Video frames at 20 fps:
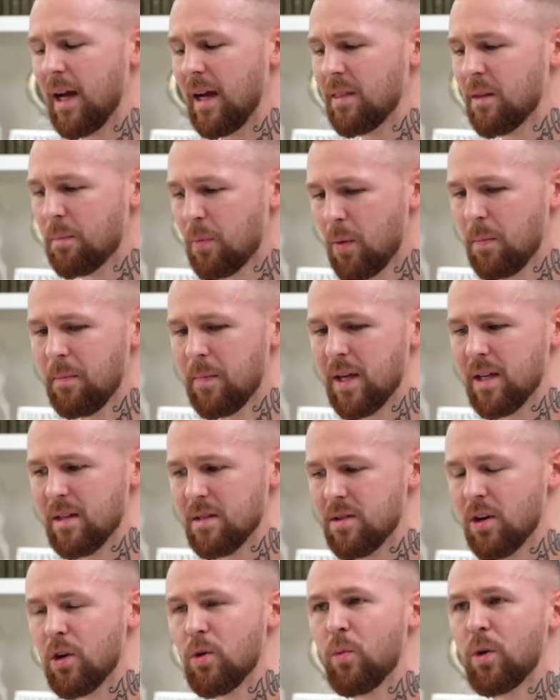And the problem
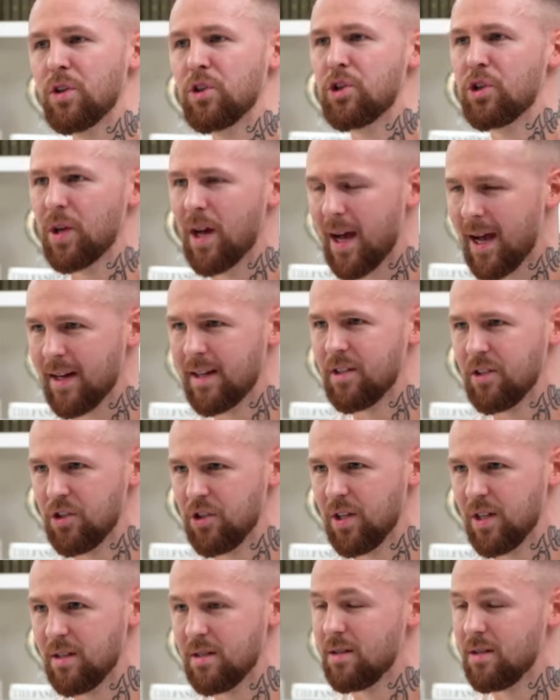is no one
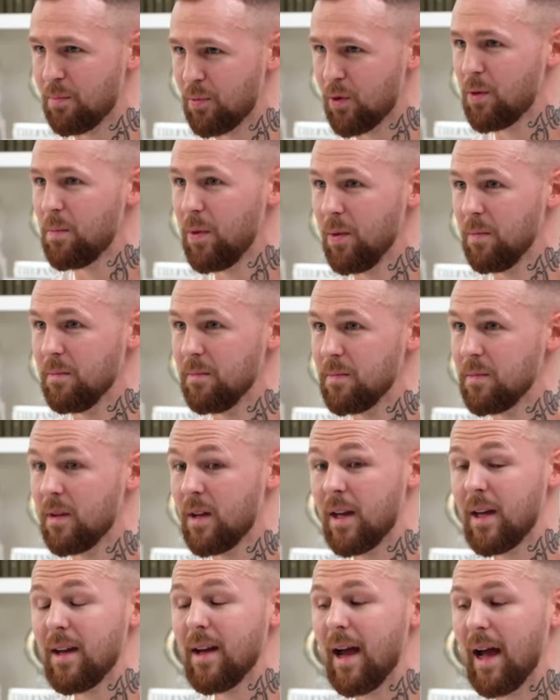challenges the problem.
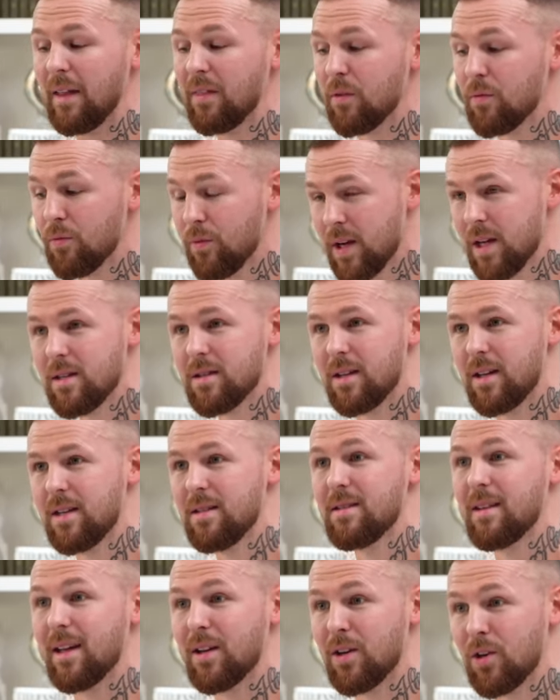And the reason
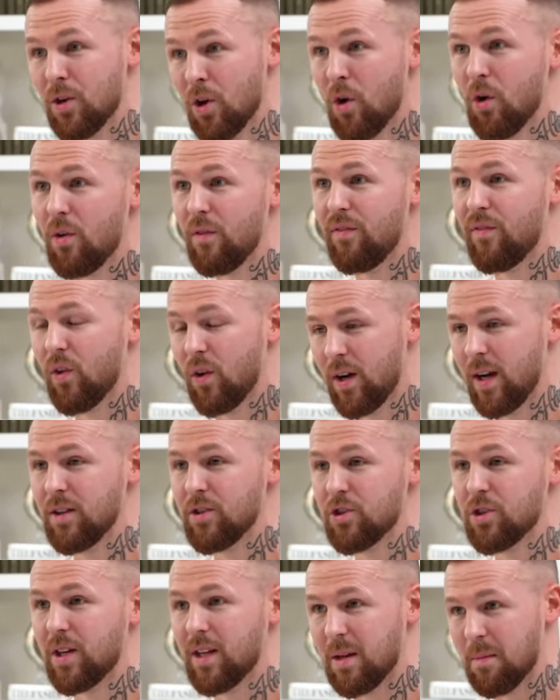is they're not
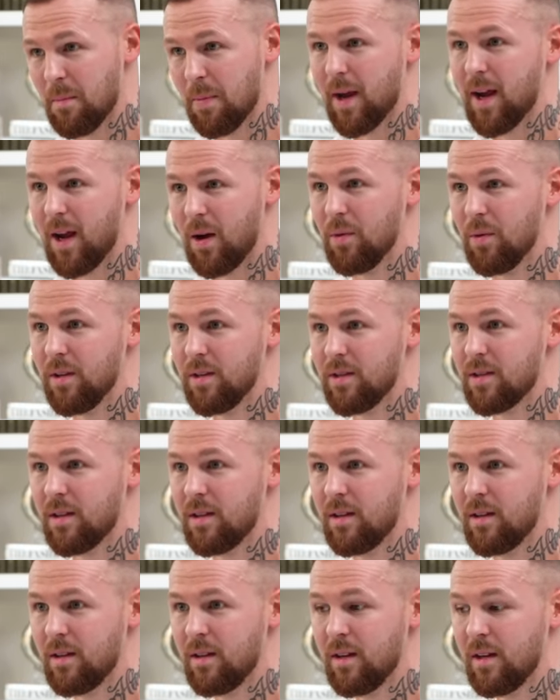financially empowered
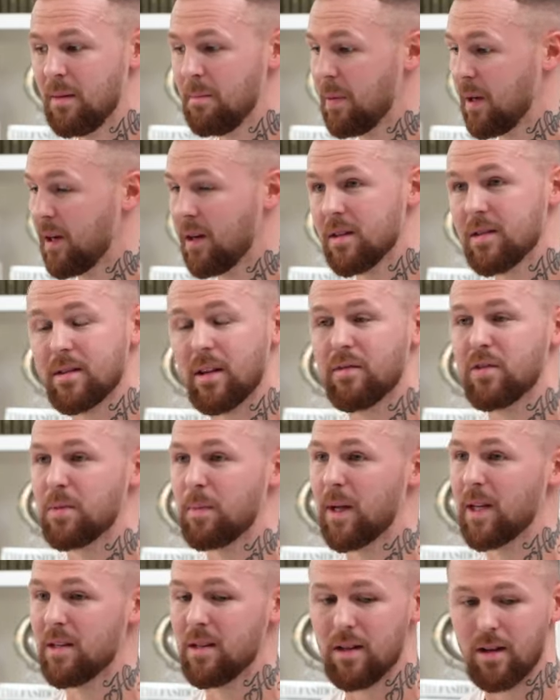because they've
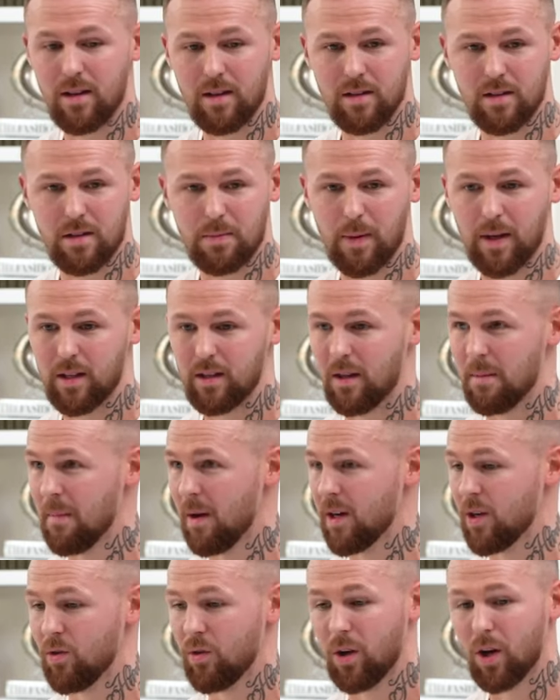spent years spending their
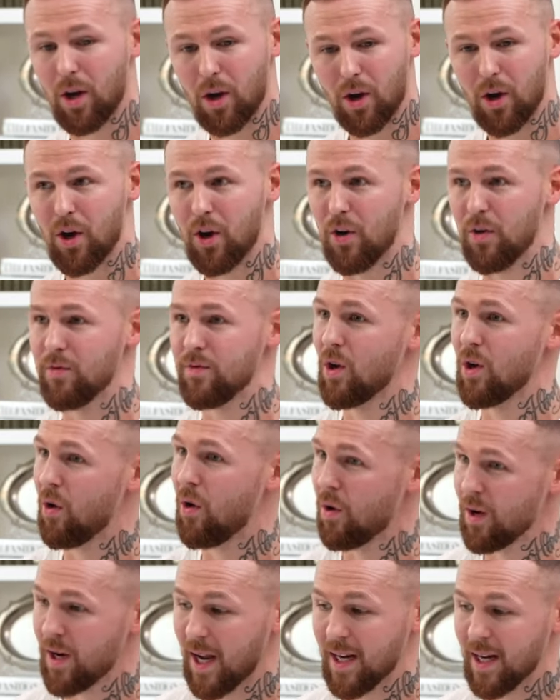money on clothes,
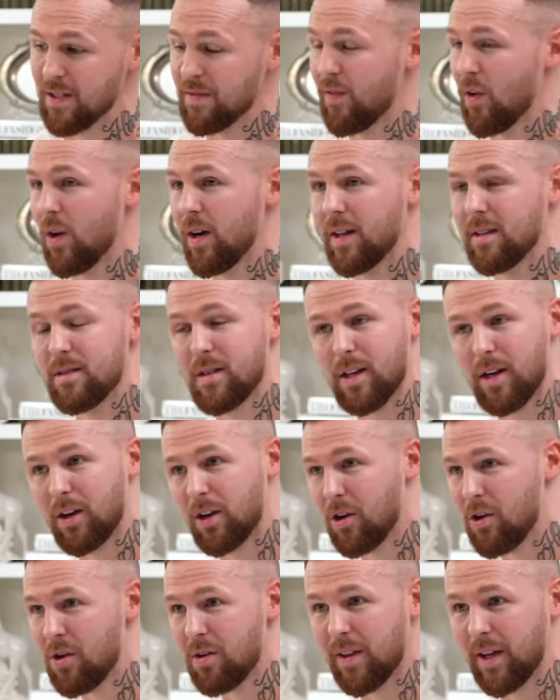holidays, financing a
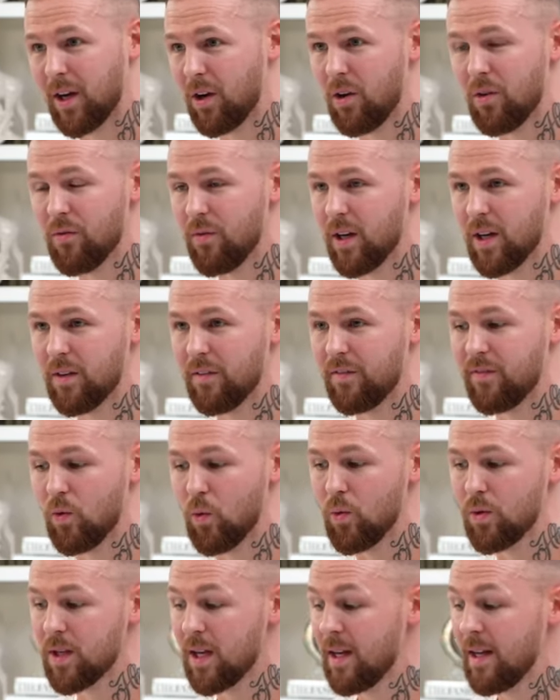car they can't really
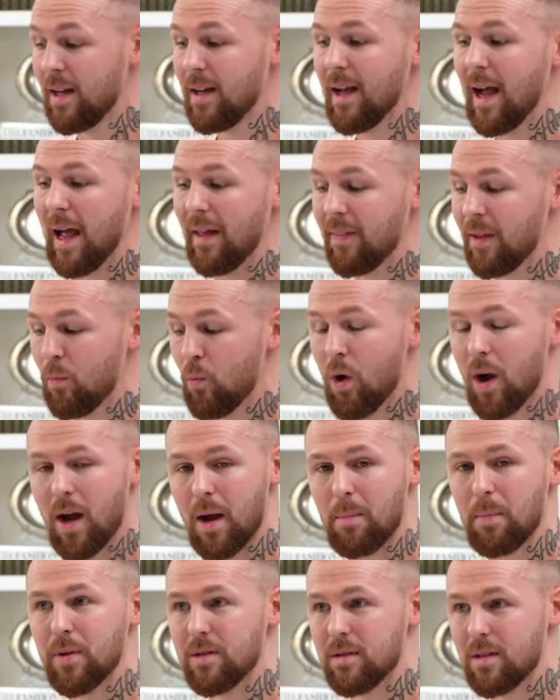afford. And then what
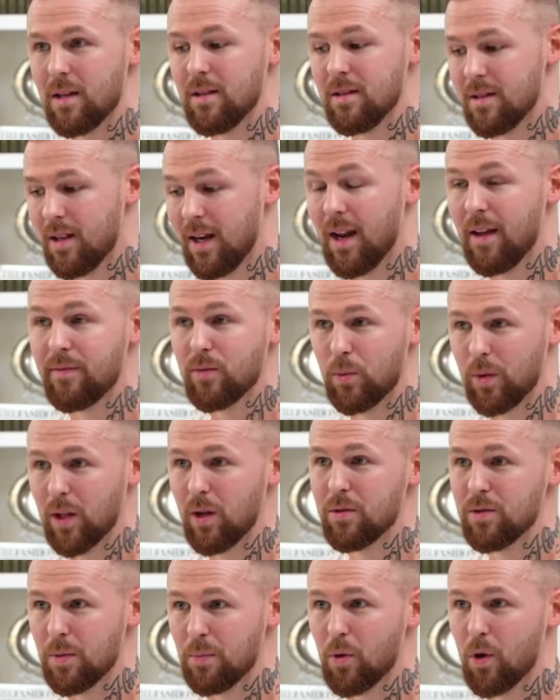happens is they're left with
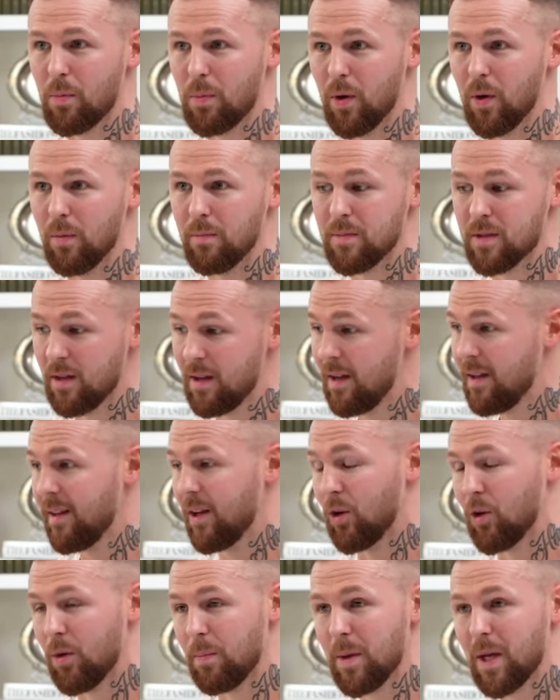loads of problems.
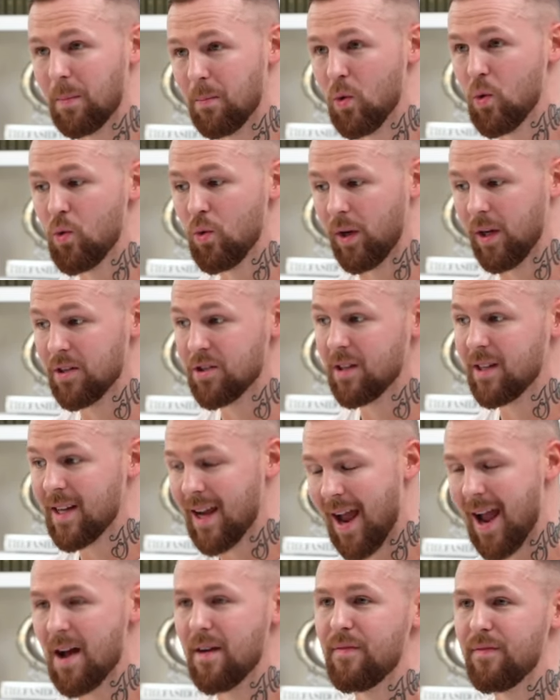They've got a big mortgage and they
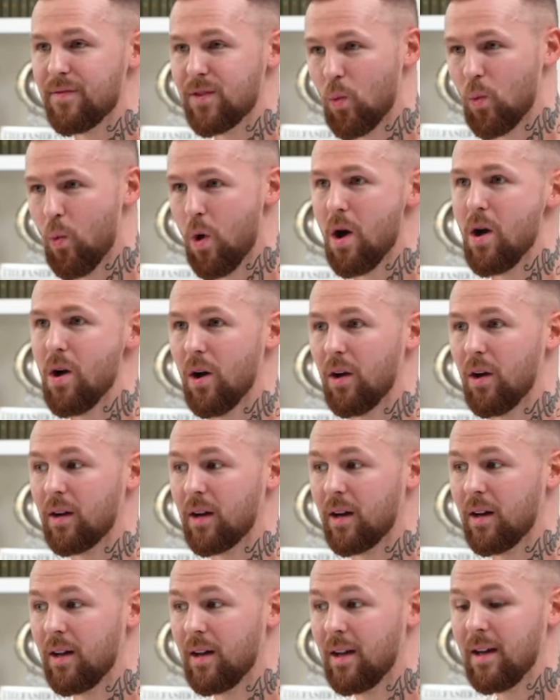have to
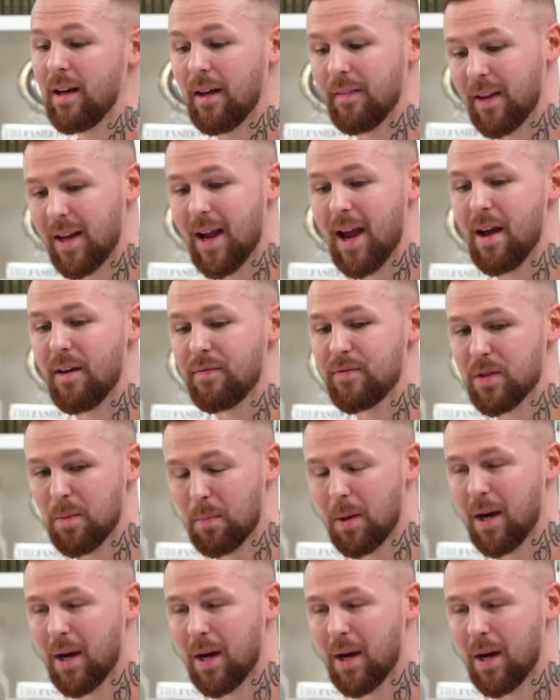work and they have to